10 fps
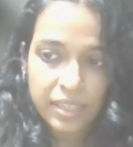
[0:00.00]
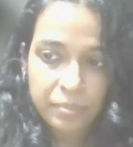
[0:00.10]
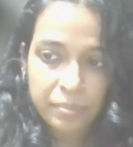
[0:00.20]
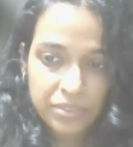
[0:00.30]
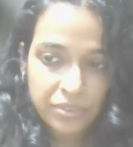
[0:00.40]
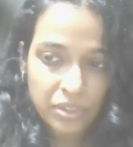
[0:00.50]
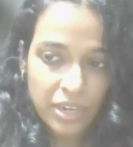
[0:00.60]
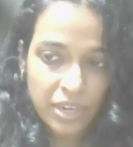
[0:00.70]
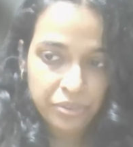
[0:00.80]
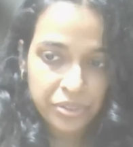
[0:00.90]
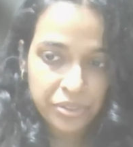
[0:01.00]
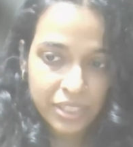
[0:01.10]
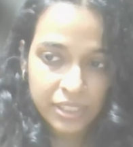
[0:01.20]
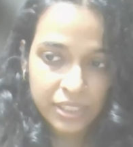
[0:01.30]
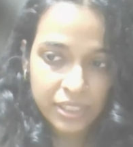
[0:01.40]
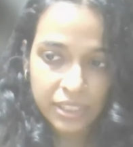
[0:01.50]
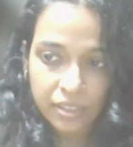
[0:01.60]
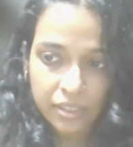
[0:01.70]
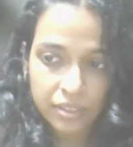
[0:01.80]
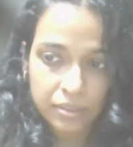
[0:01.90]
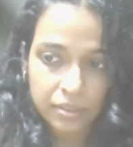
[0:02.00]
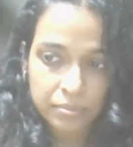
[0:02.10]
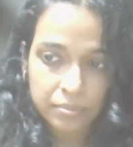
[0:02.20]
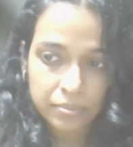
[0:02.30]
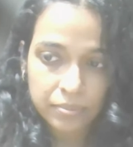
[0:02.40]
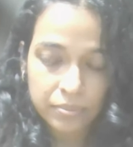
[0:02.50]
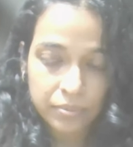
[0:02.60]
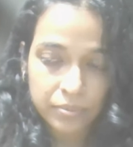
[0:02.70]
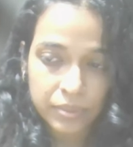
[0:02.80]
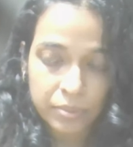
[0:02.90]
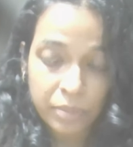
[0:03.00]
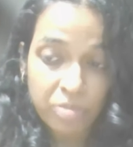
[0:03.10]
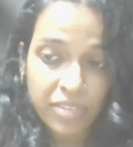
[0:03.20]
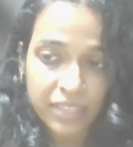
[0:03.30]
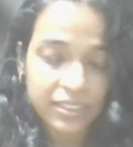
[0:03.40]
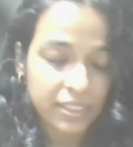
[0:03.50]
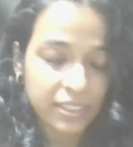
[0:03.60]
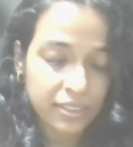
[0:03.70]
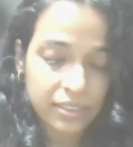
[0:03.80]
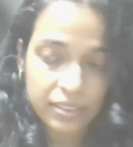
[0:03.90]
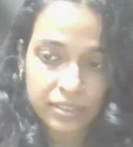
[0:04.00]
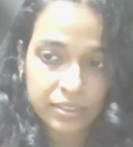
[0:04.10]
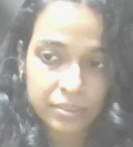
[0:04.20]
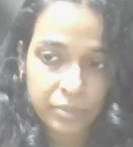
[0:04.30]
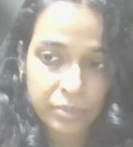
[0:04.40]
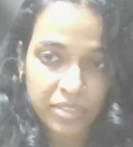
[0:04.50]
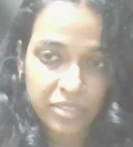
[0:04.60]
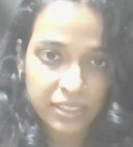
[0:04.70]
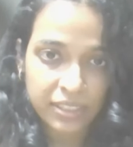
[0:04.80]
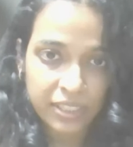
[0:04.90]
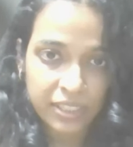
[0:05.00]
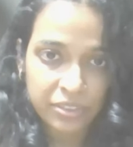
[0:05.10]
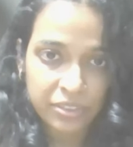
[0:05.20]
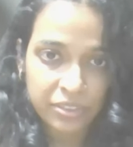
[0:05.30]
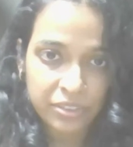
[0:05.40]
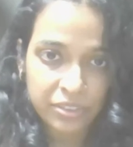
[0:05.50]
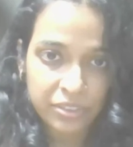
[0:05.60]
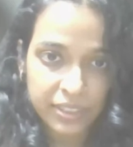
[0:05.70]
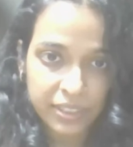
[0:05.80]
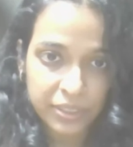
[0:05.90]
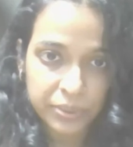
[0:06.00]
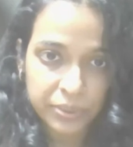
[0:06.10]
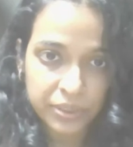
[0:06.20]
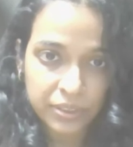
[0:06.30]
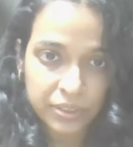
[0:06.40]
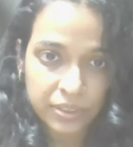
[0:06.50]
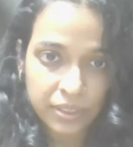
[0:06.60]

is there a place for atorvastatin uh, prophylactic? prophylactic atorvastatin use?